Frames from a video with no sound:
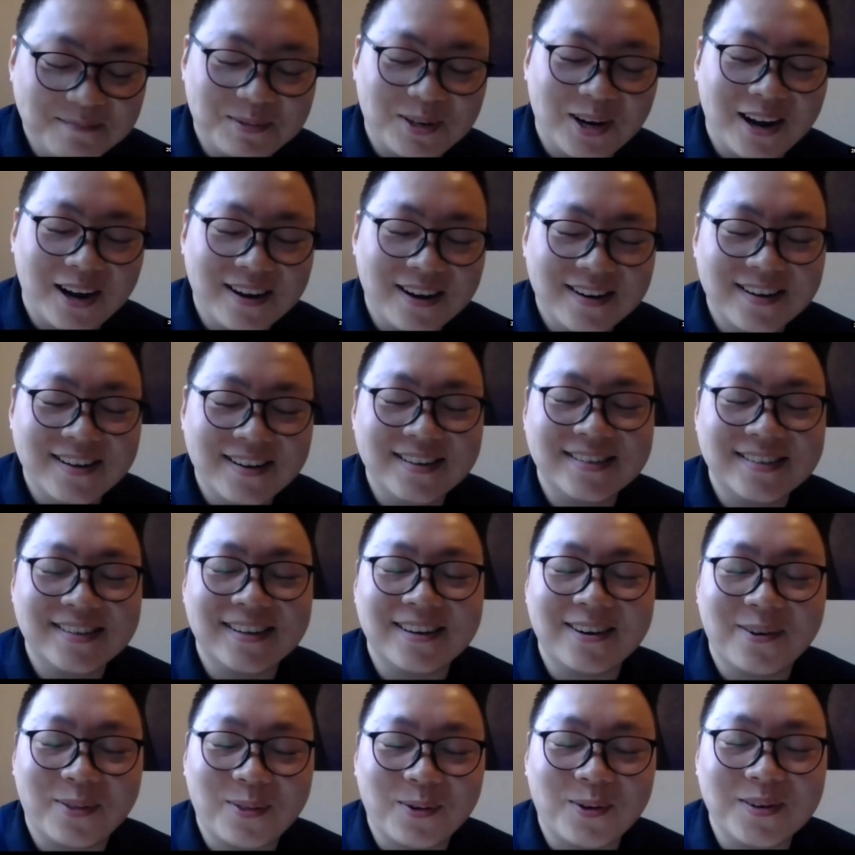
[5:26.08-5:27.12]
China is an
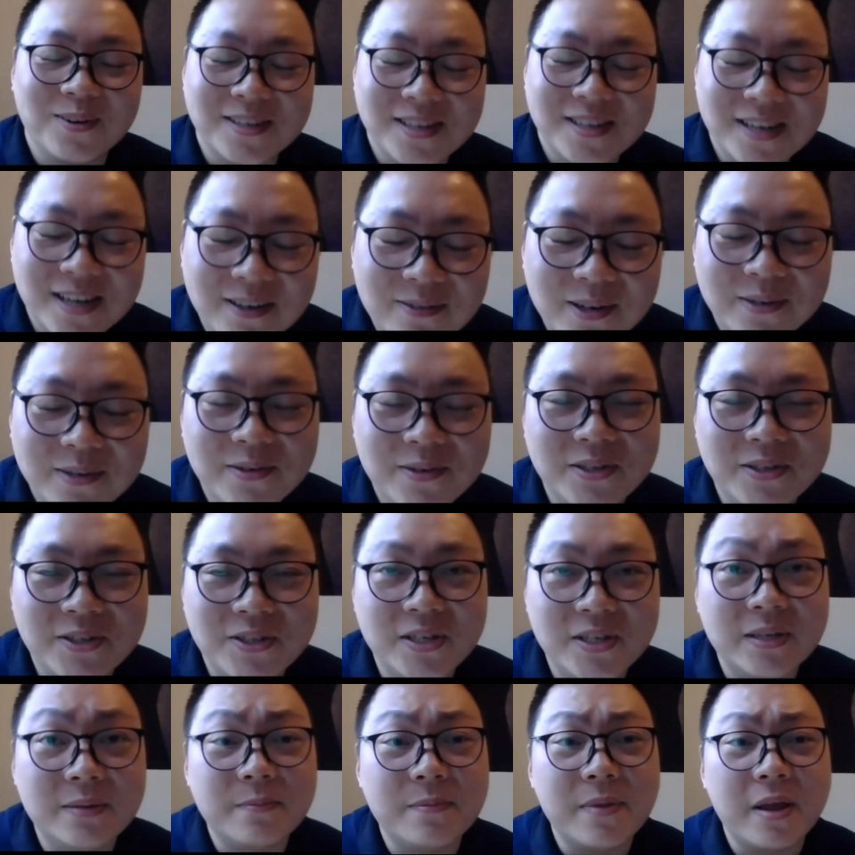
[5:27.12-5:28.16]
authoritarian
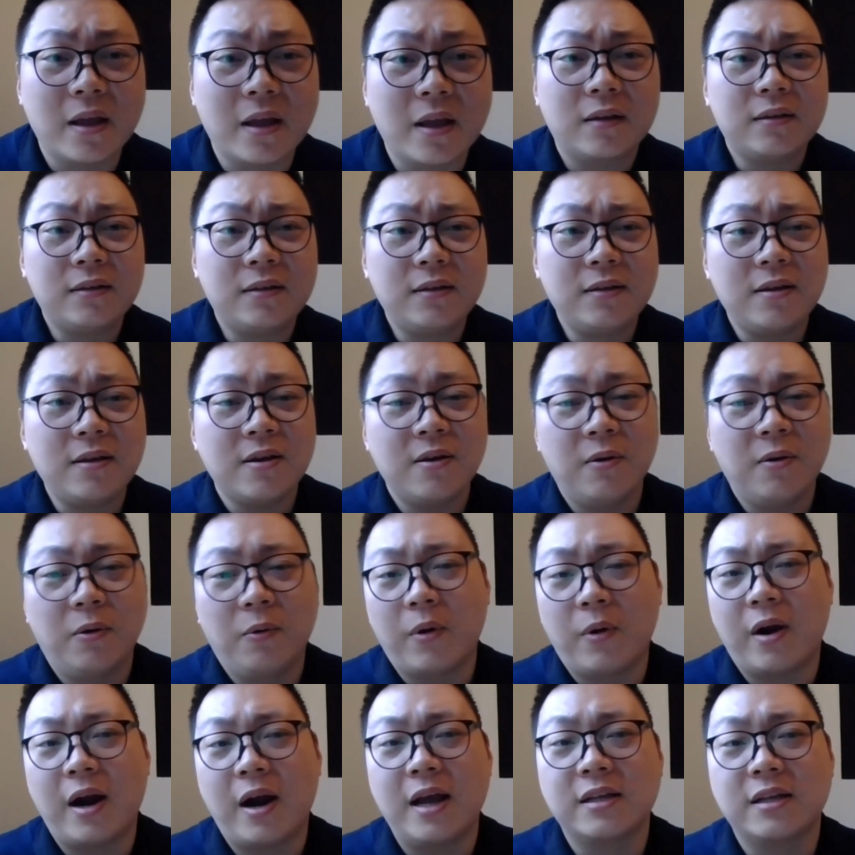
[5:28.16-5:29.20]
regime,
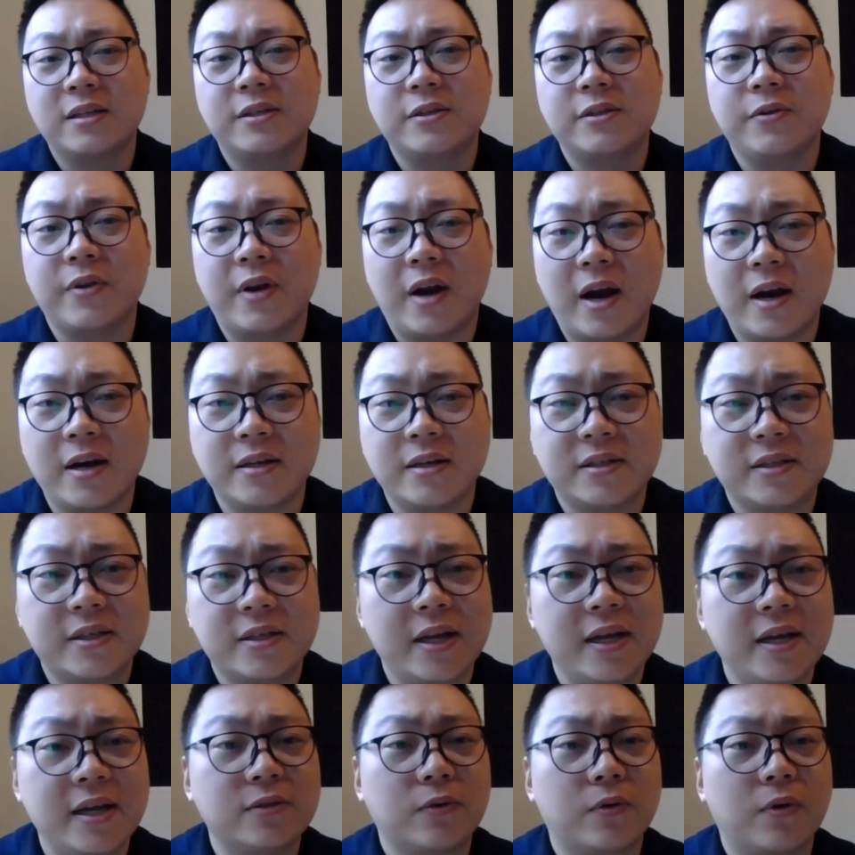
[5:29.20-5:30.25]
whereas the United
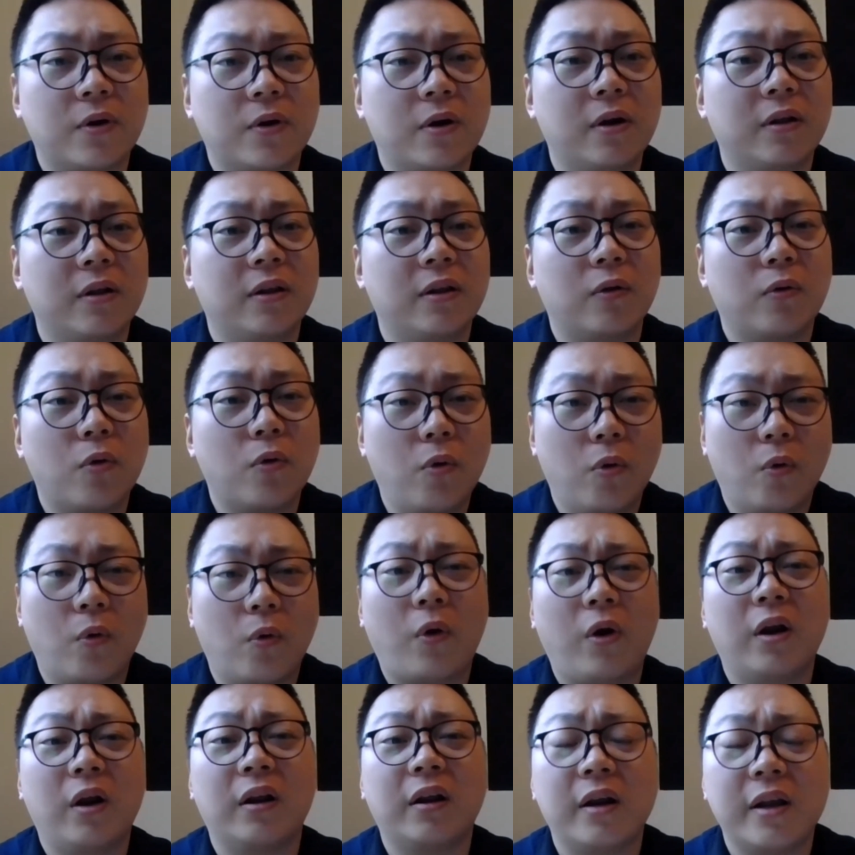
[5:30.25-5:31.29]
States or other
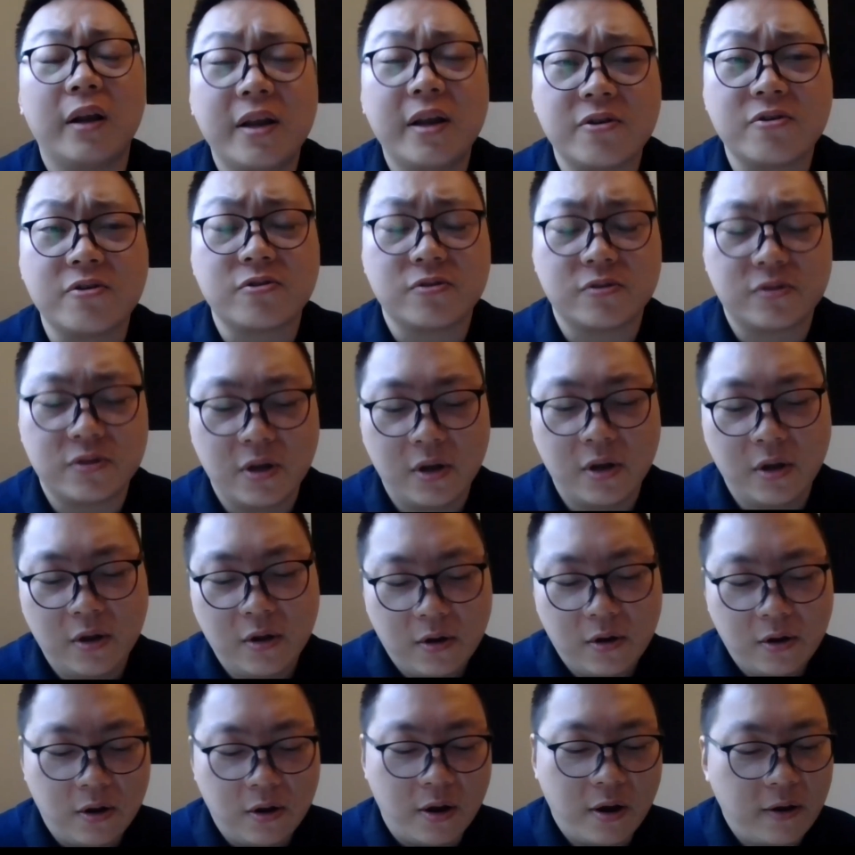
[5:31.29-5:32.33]
core leaders
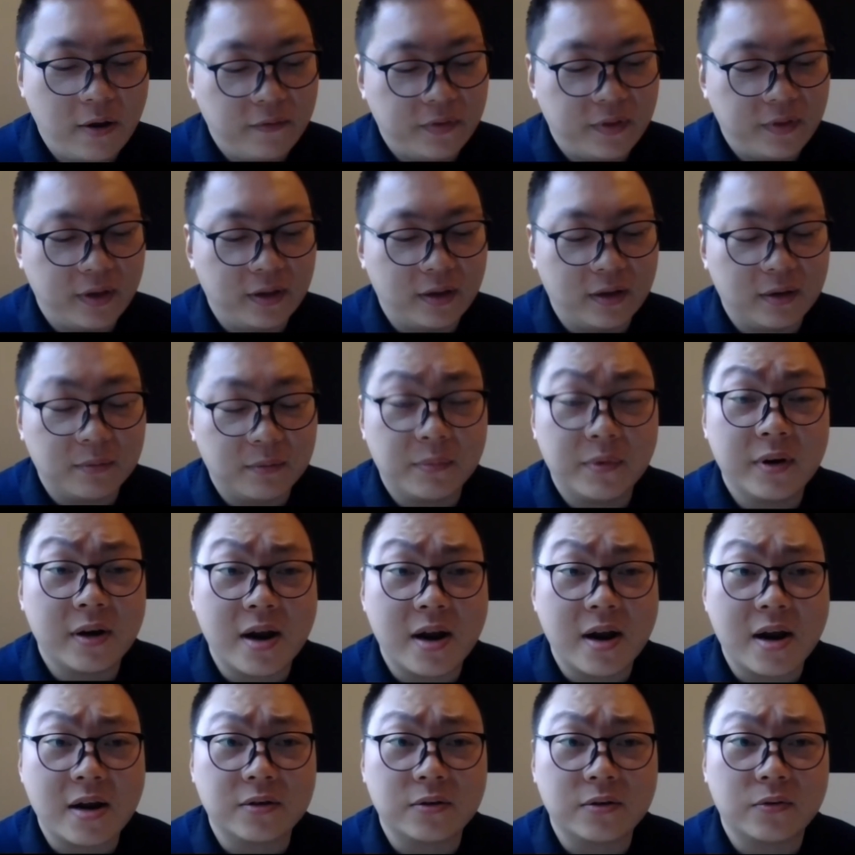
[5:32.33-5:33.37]
of the liberal
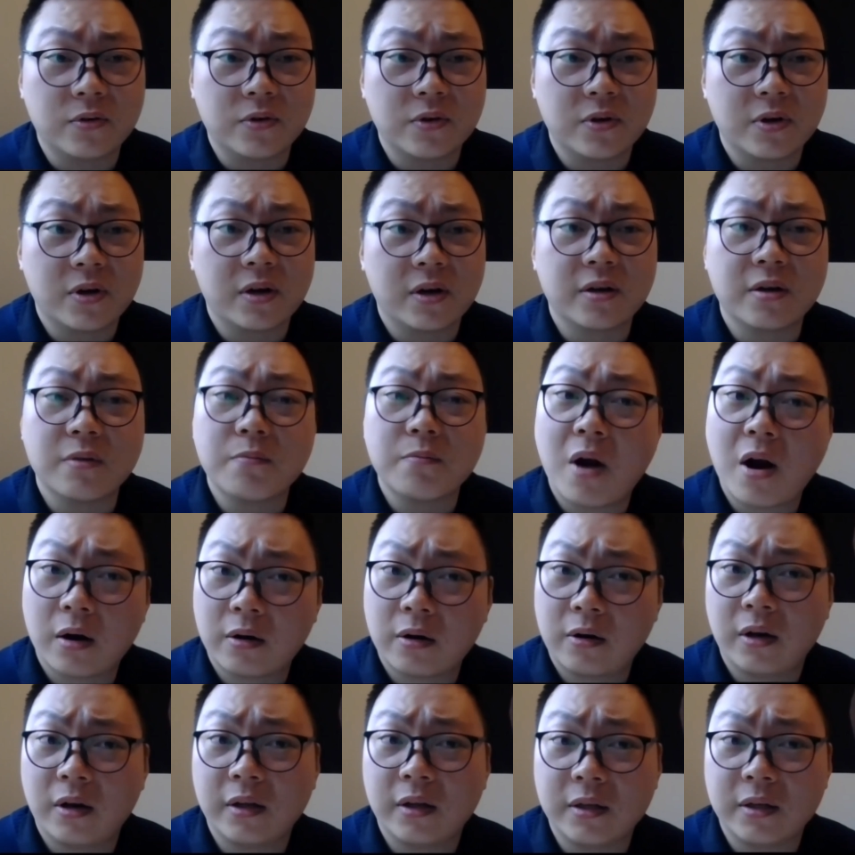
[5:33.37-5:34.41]
national order are
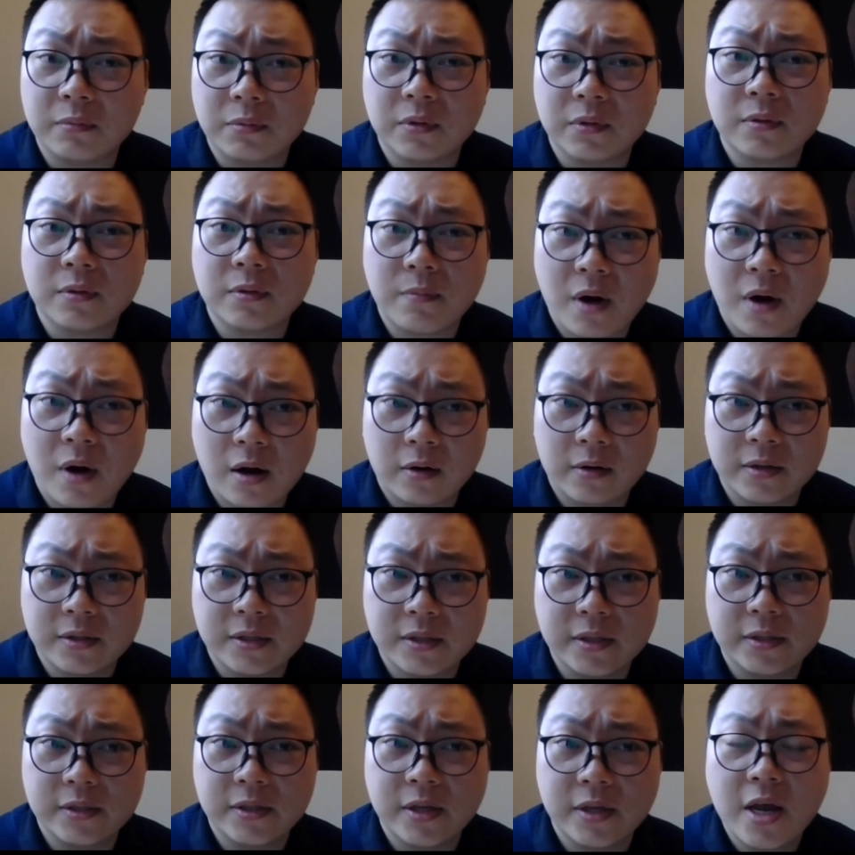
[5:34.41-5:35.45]
liberal
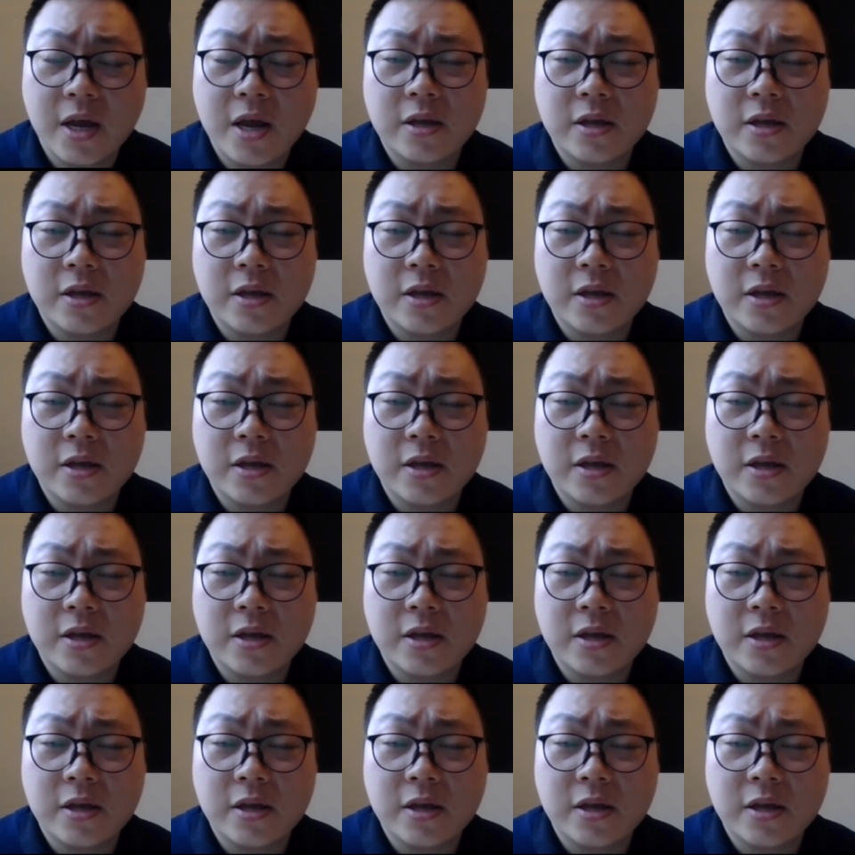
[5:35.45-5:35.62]
democracies.